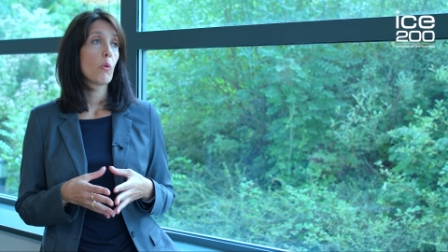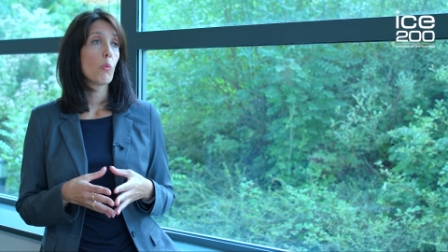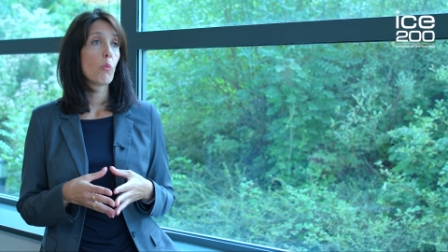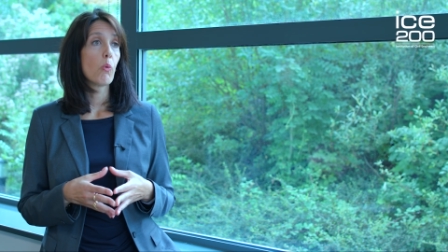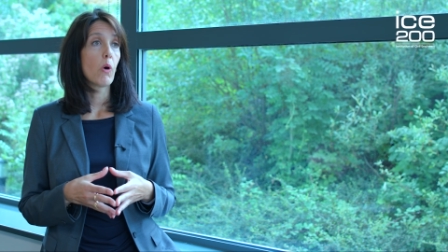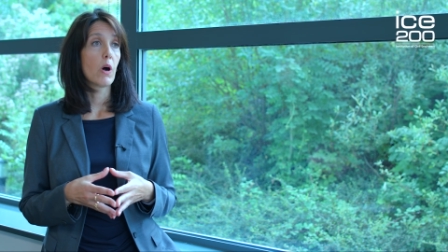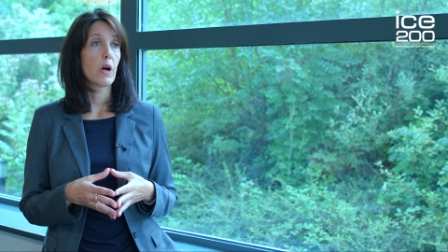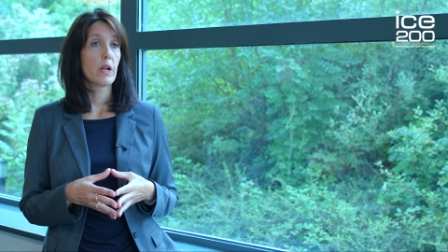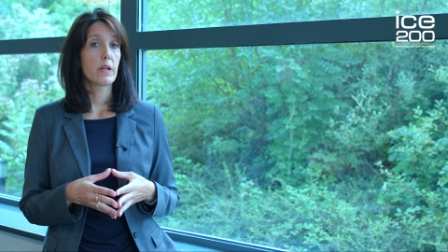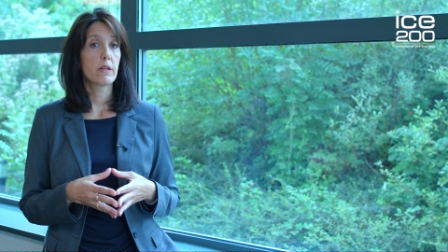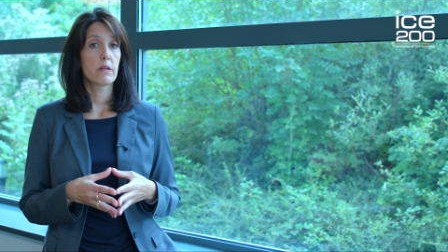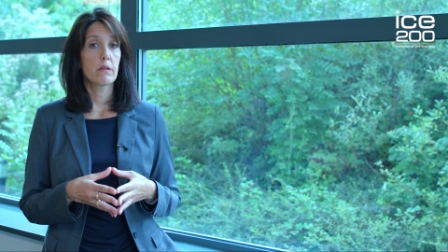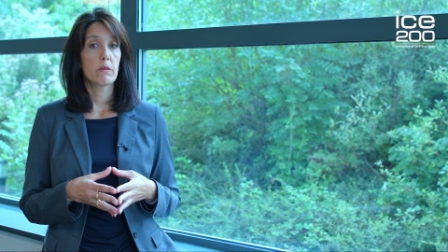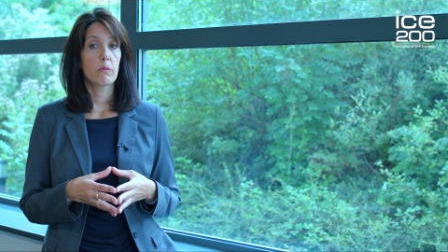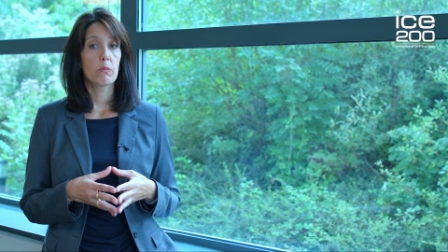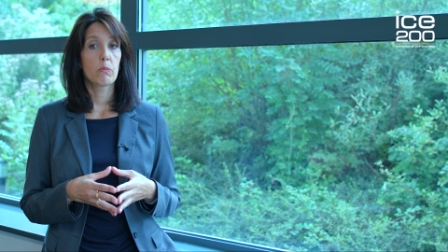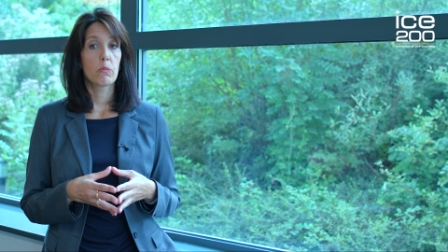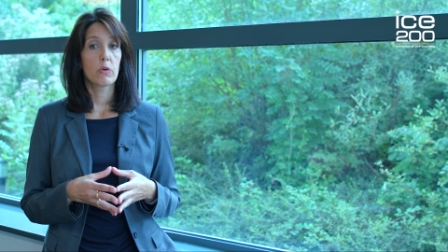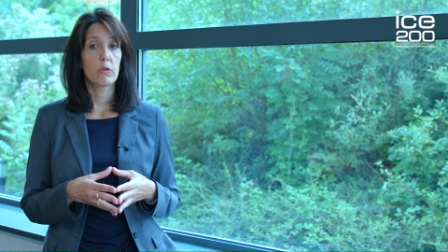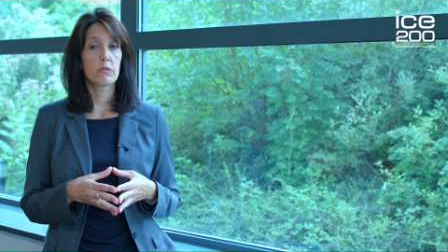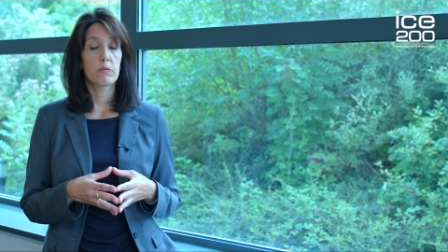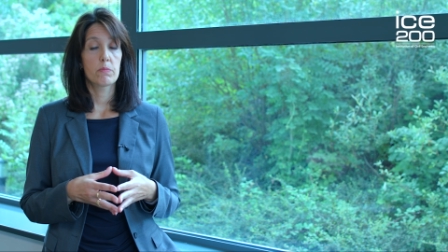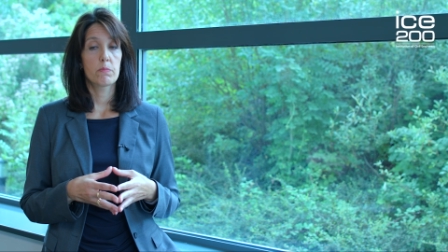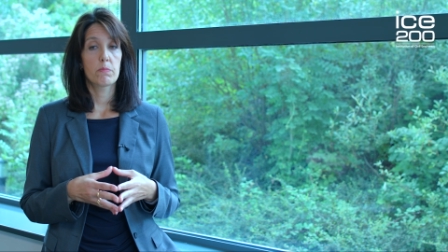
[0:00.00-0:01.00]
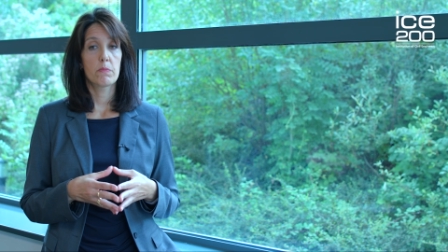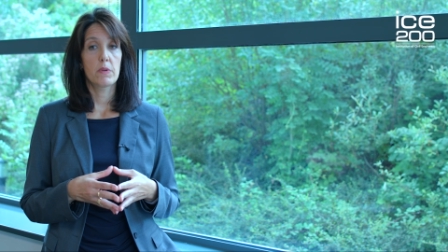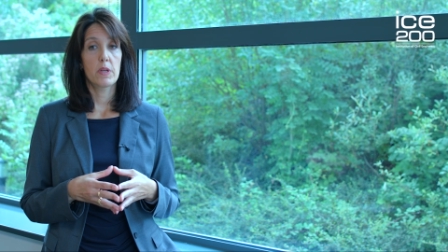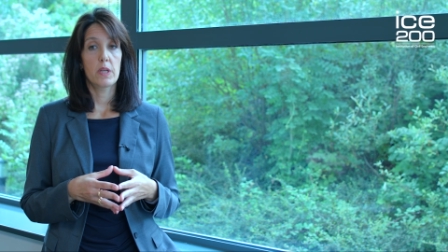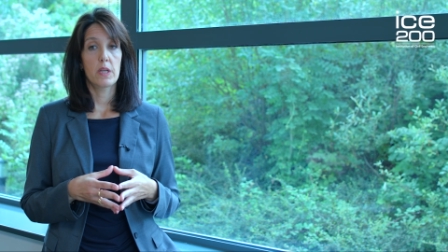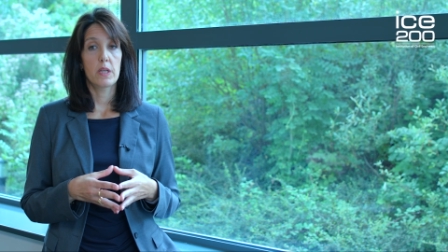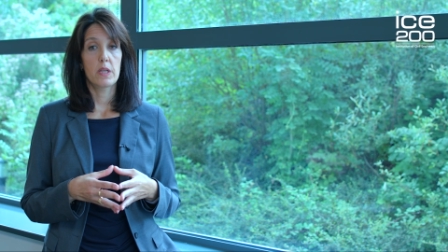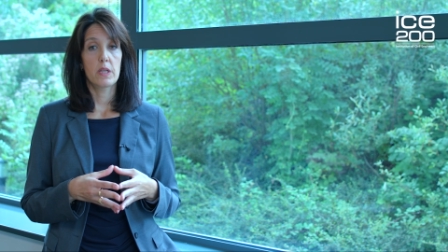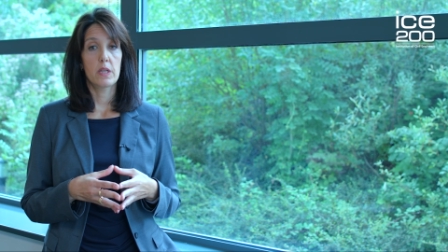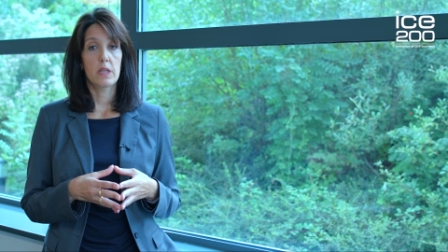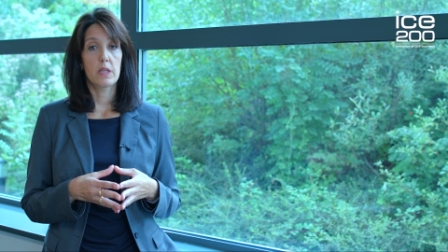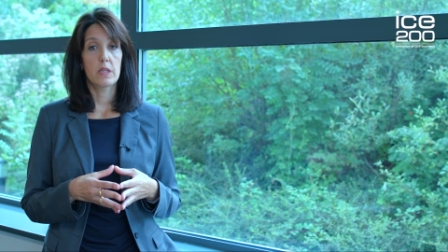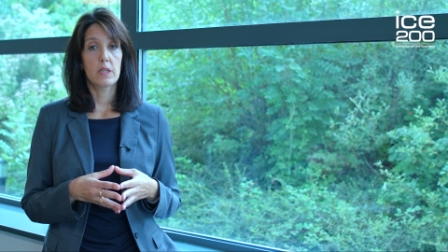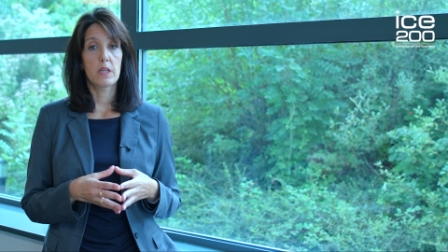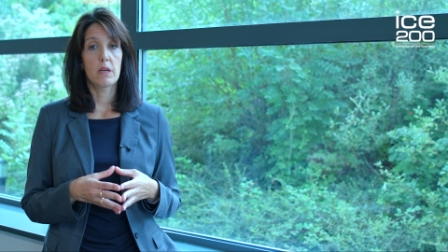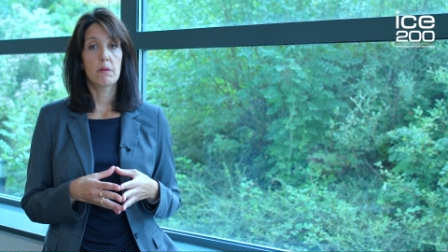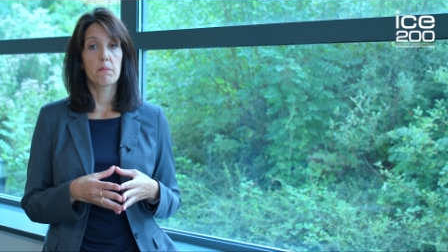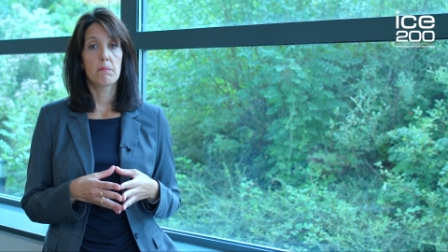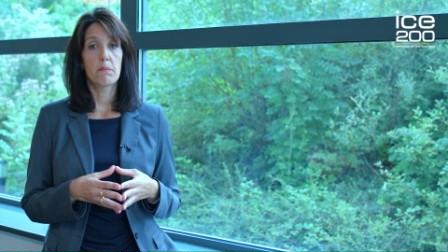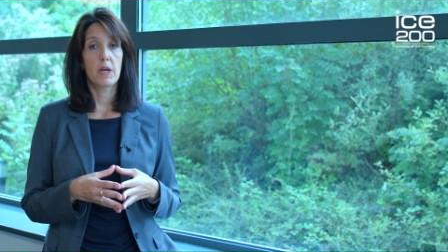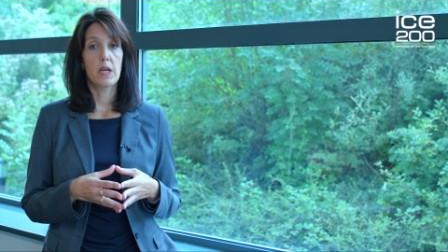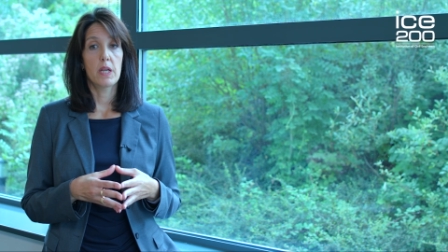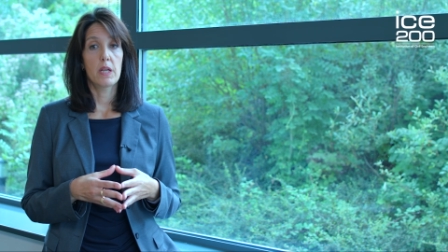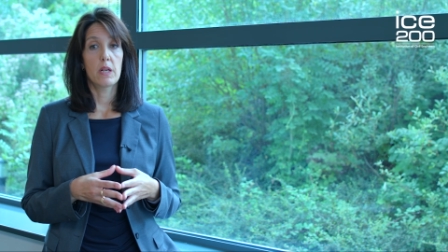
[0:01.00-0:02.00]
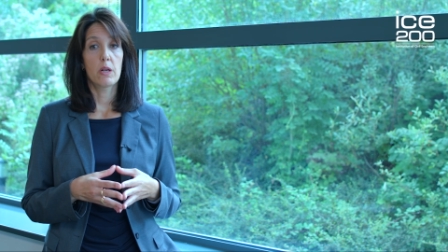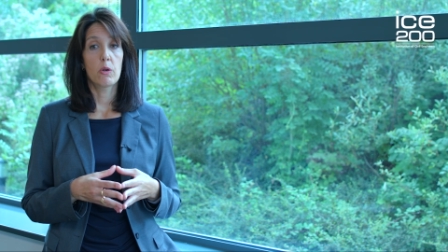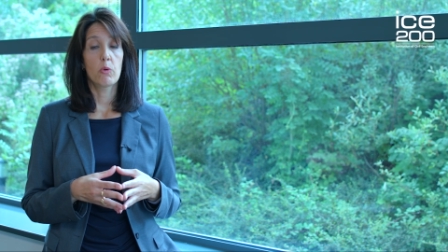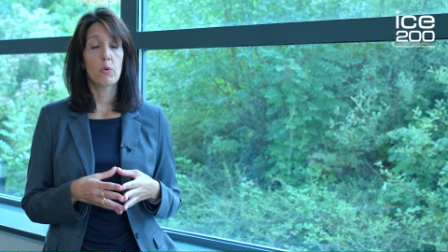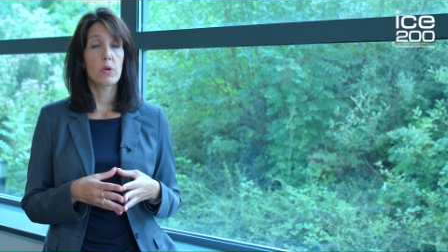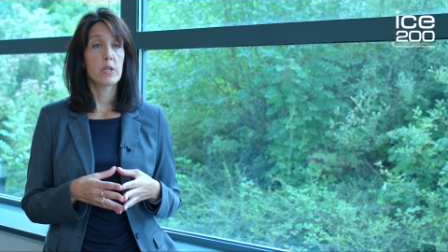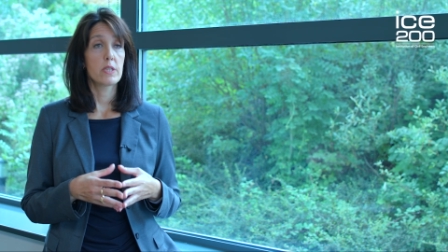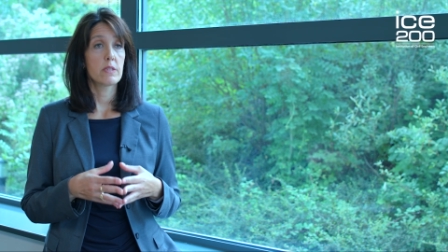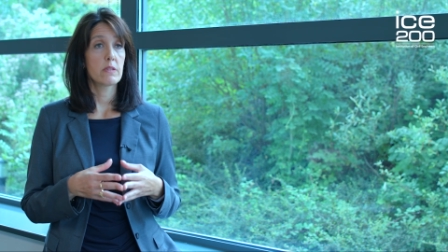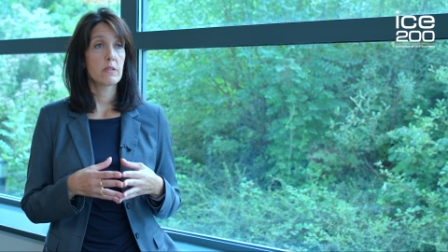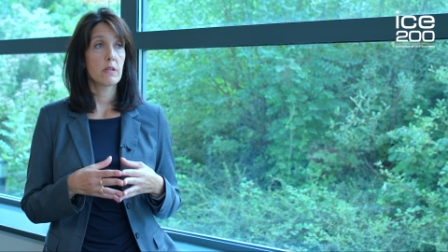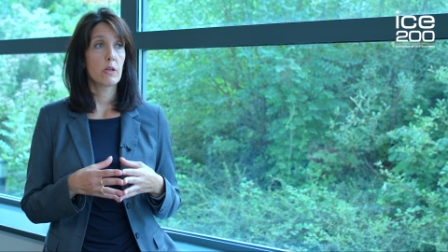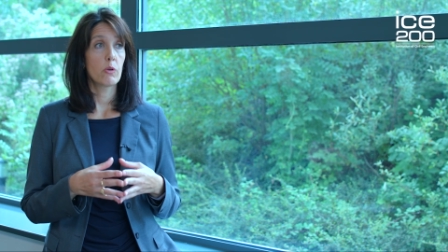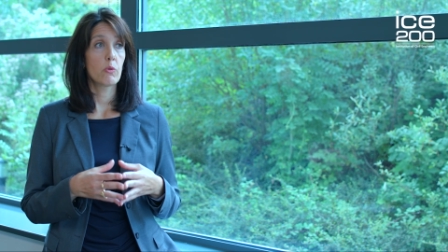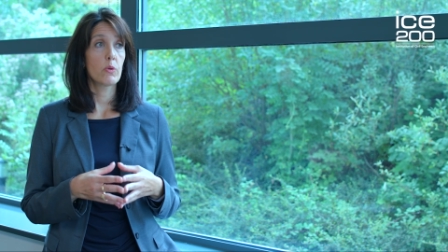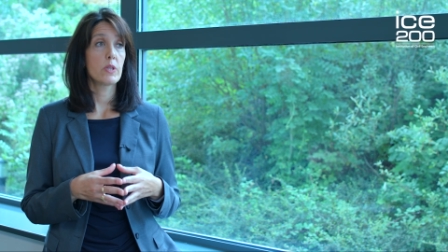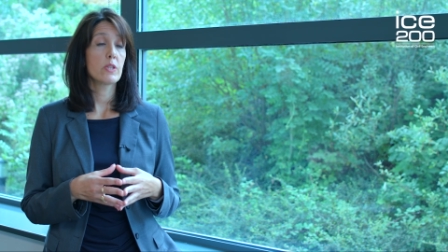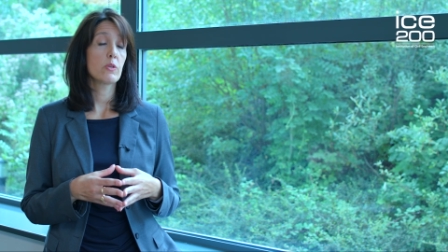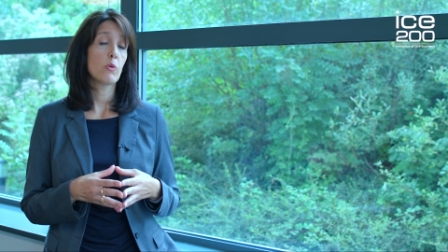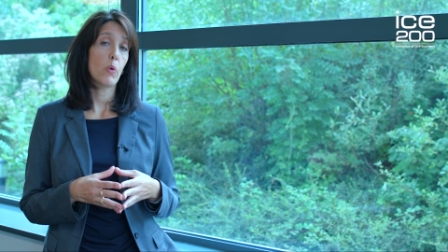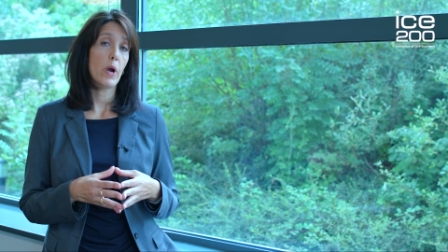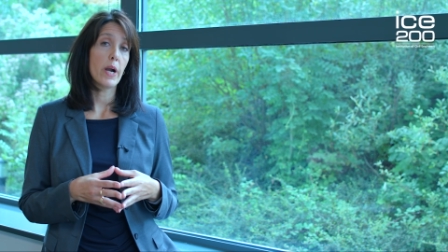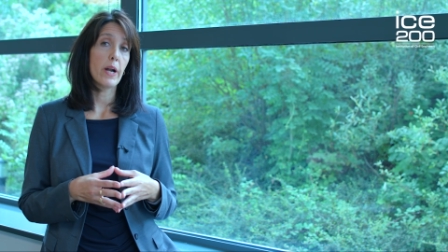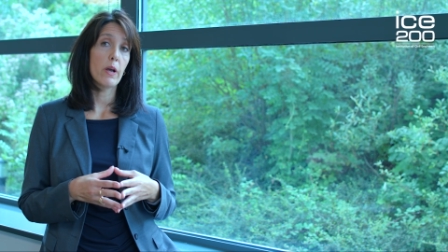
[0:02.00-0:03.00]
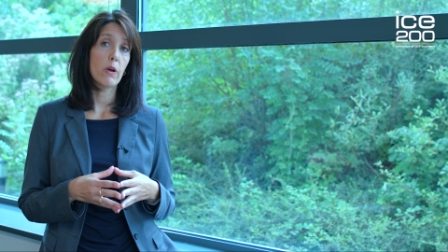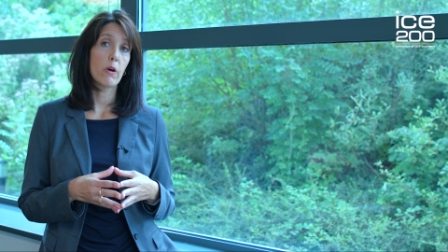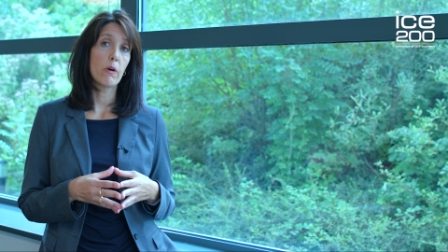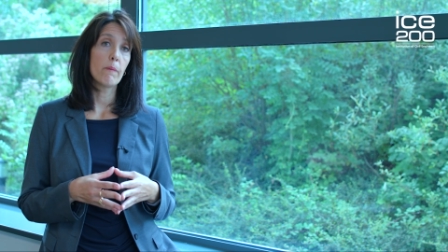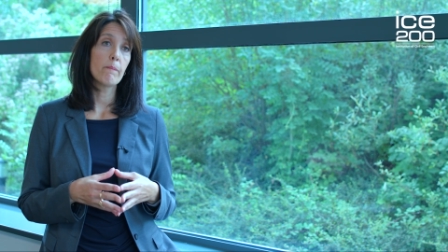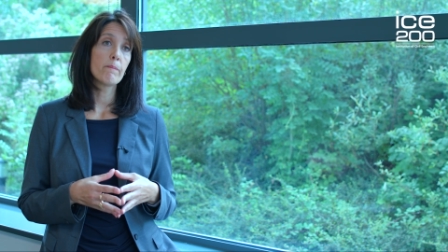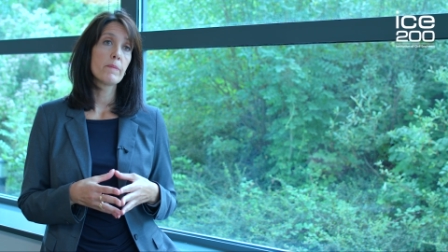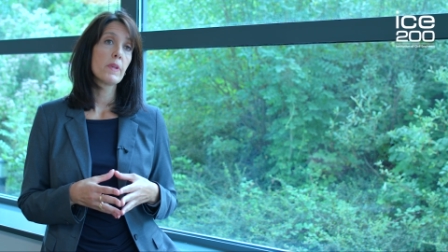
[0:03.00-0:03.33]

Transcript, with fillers: One was uh, done by Luis, Luis Huergo